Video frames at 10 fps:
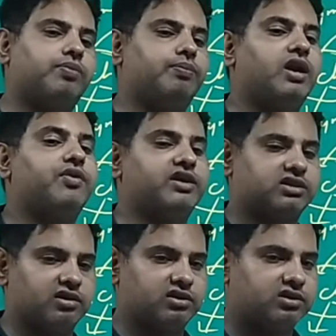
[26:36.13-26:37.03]
blood
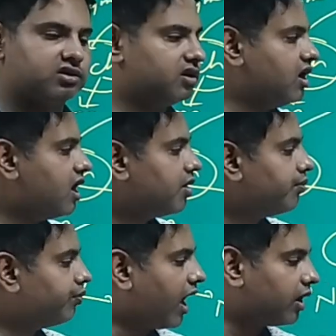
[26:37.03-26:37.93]
vessels.
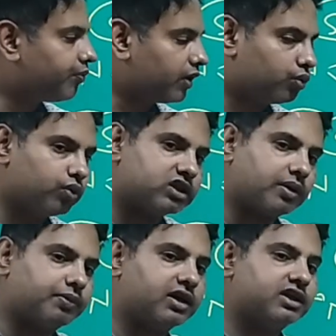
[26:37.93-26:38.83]
Alpha 2
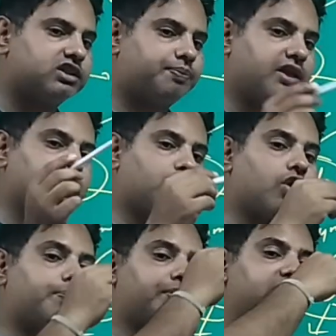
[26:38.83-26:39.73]
receptor is present
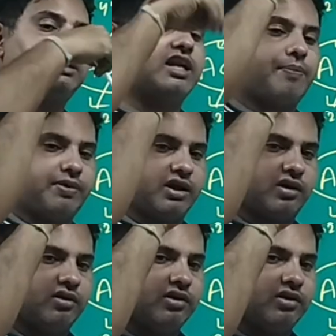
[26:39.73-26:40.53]
on presynaptic,